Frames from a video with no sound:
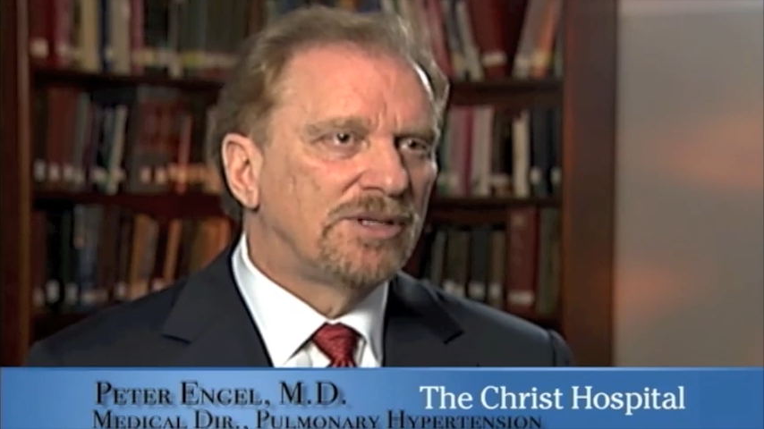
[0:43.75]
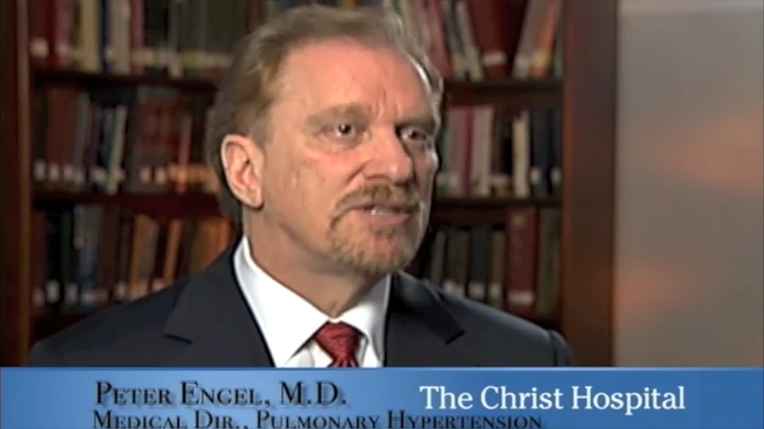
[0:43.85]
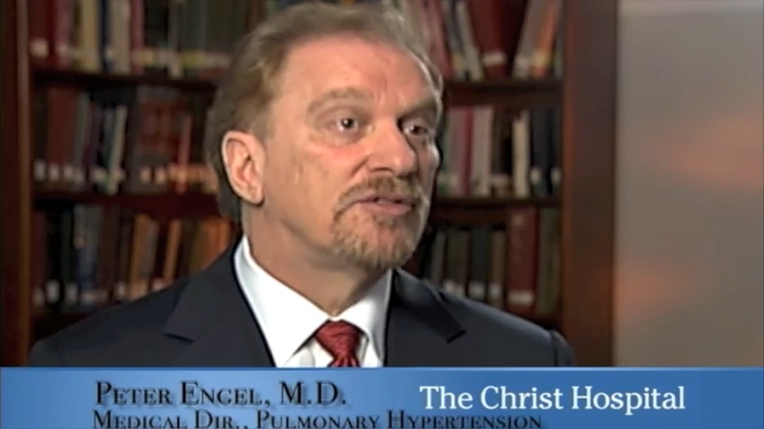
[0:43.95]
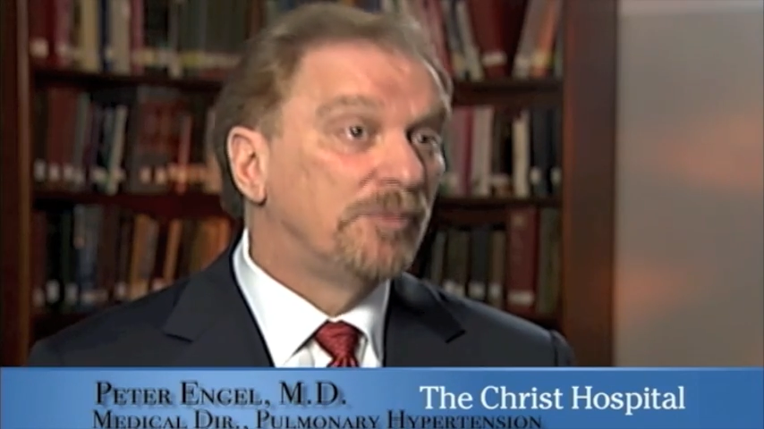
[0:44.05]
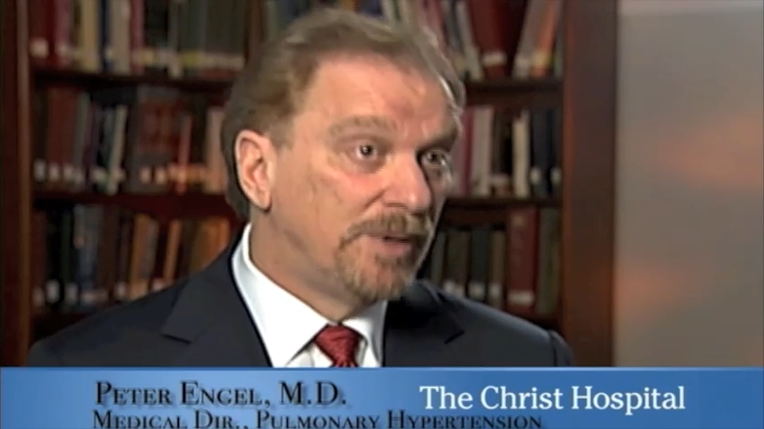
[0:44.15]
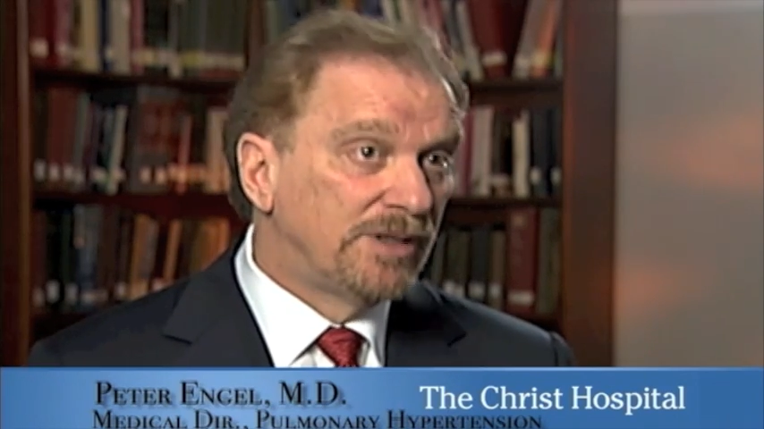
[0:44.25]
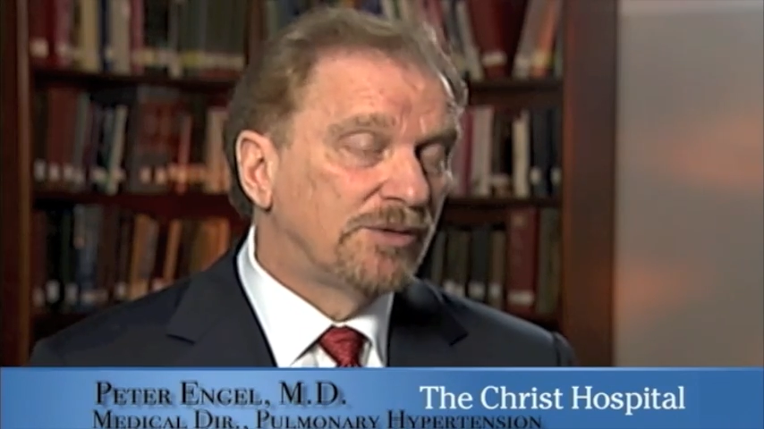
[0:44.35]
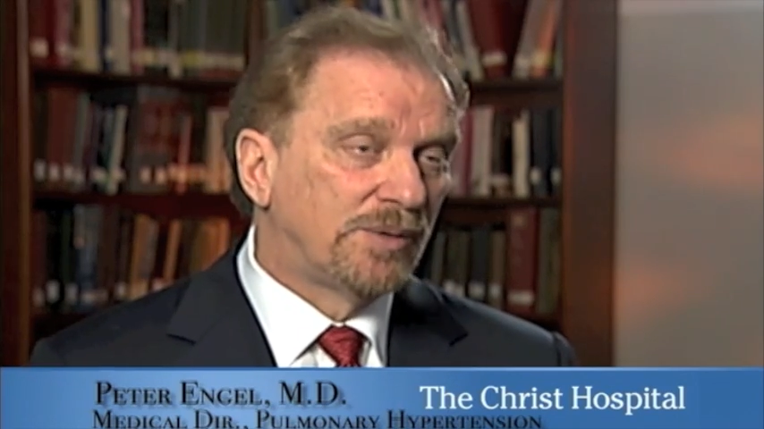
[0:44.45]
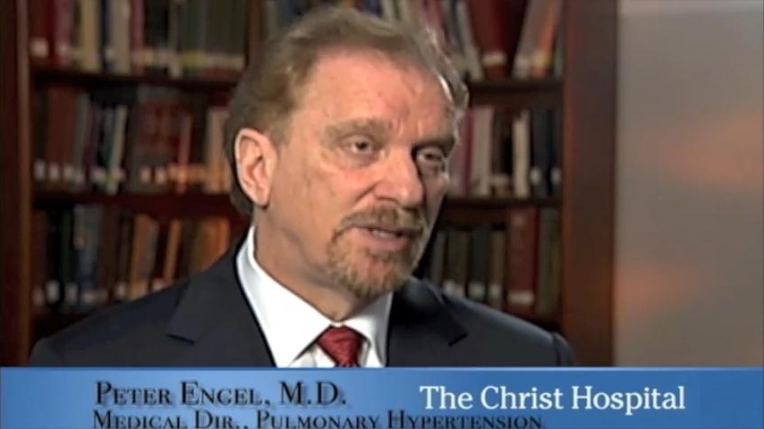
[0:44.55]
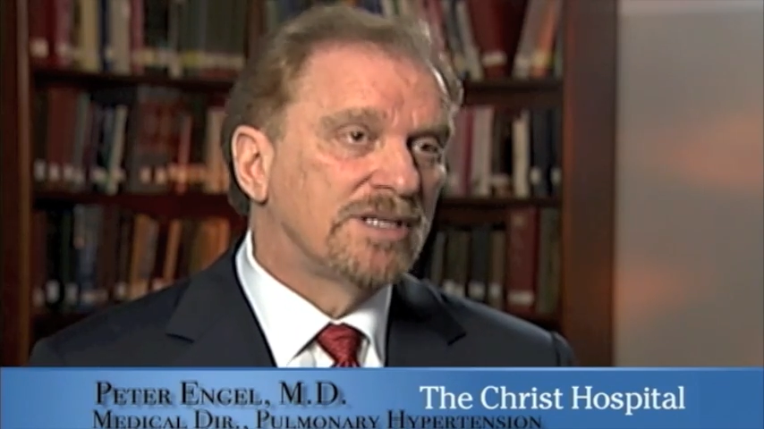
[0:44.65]
that's familiar
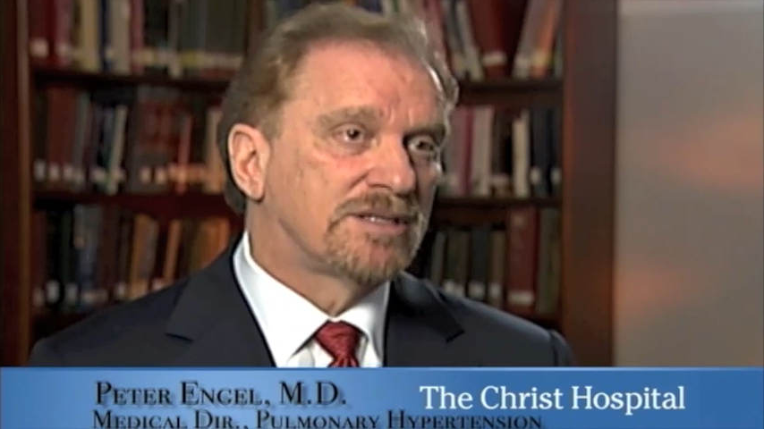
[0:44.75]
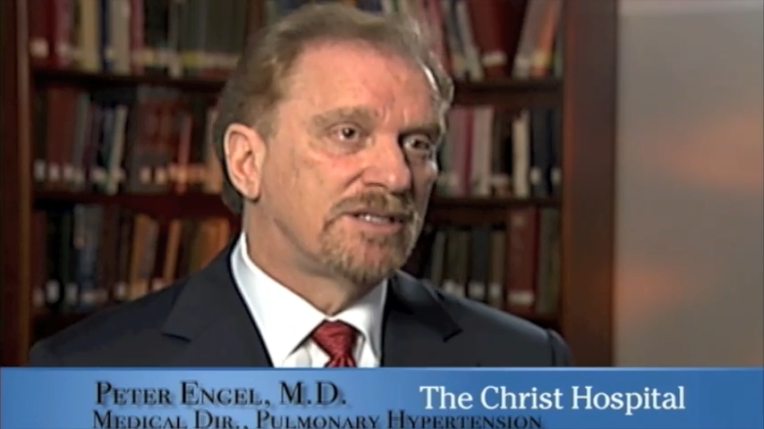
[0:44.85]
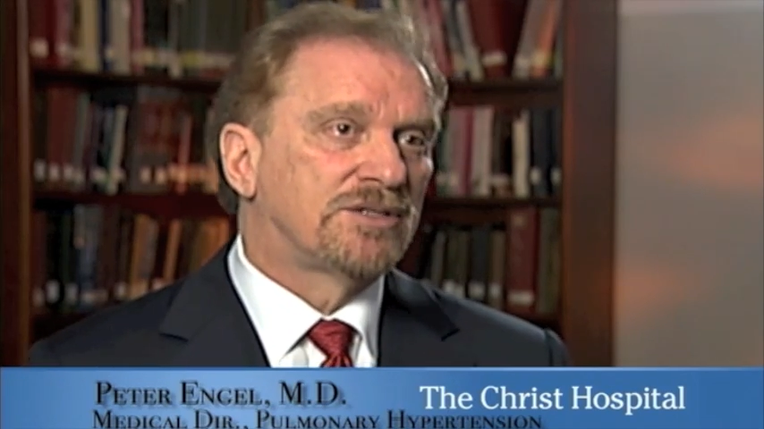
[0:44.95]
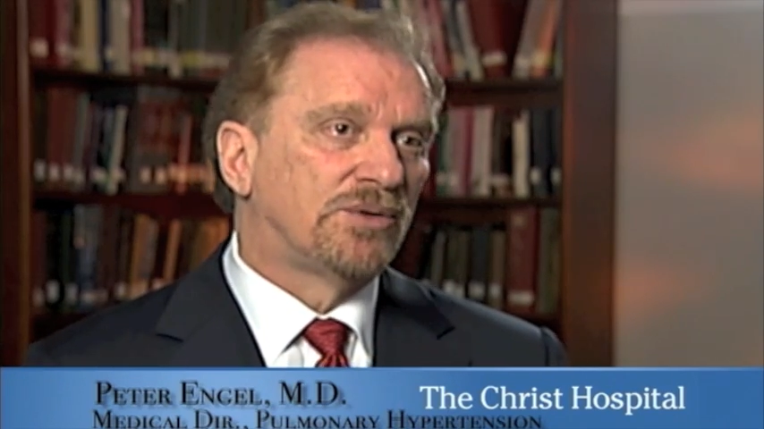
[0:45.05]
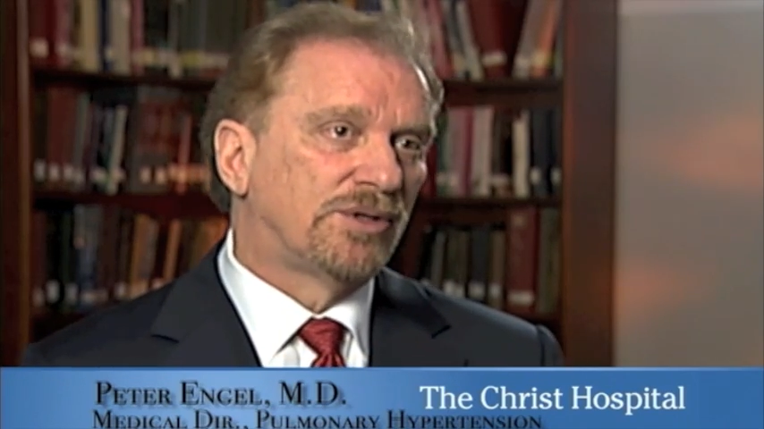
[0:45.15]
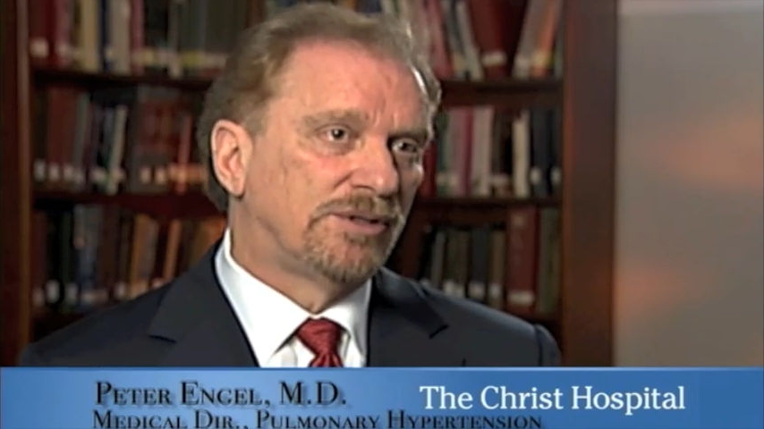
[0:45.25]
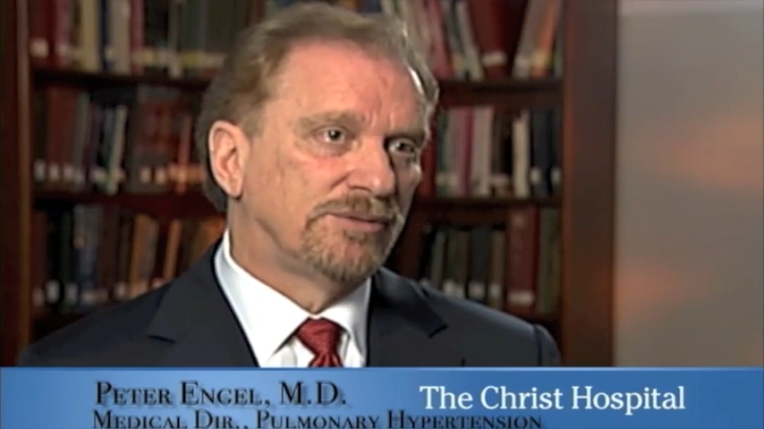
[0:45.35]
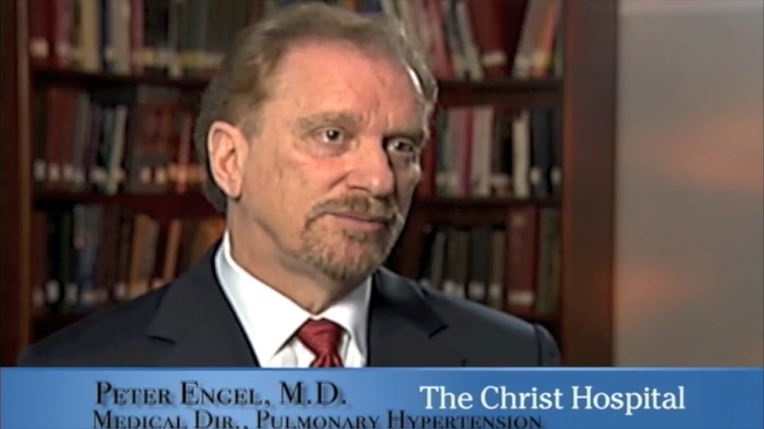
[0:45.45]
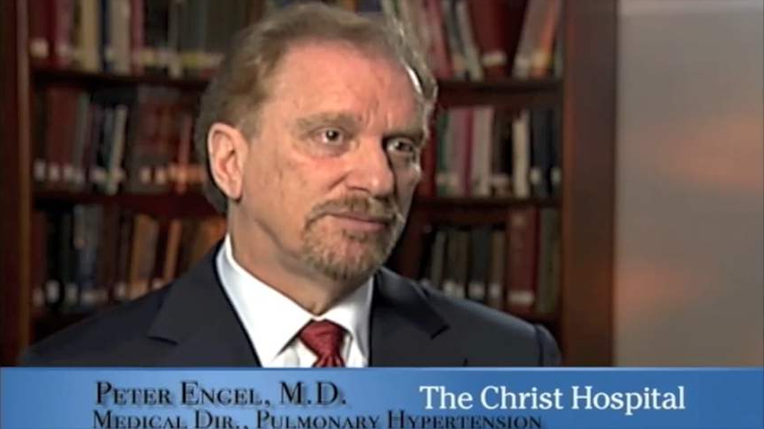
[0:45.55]
with this disorder.